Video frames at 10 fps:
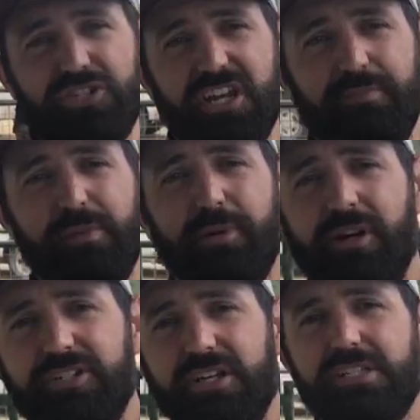which can be
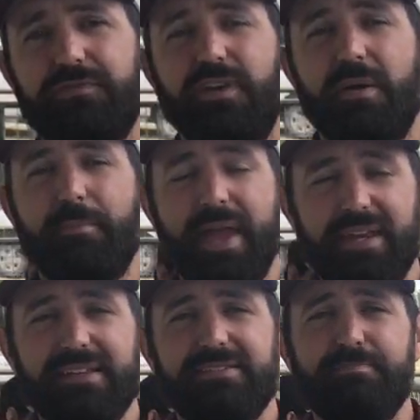purchased from
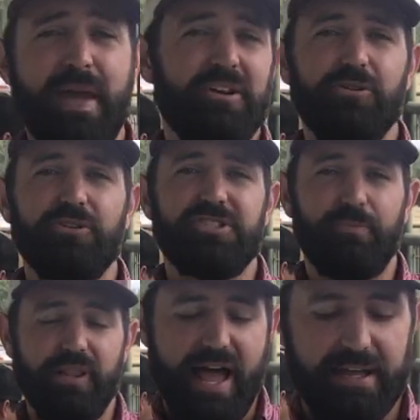many medical
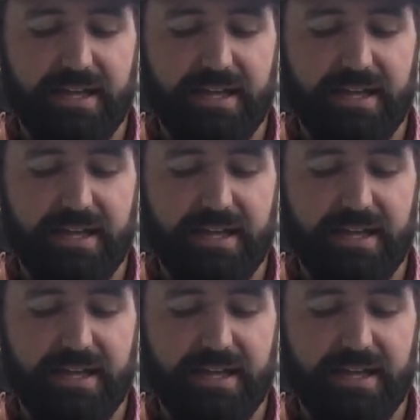supply